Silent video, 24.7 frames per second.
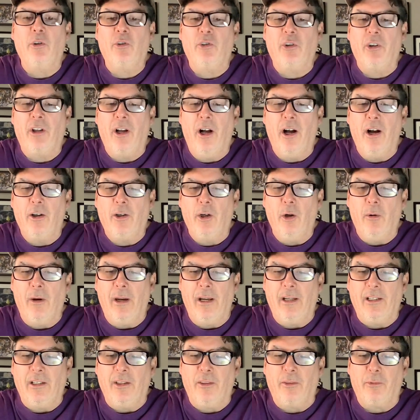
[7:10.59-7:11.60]
Chicago
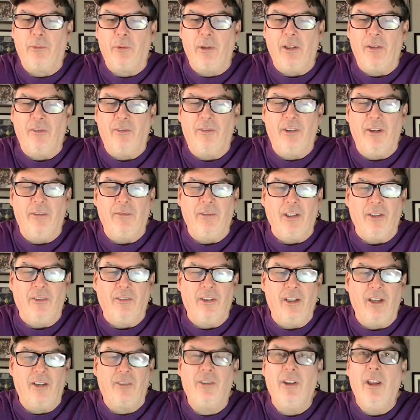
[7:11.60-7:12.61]

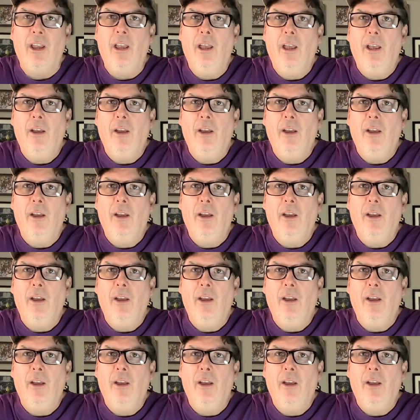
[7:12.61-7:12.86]
83-76.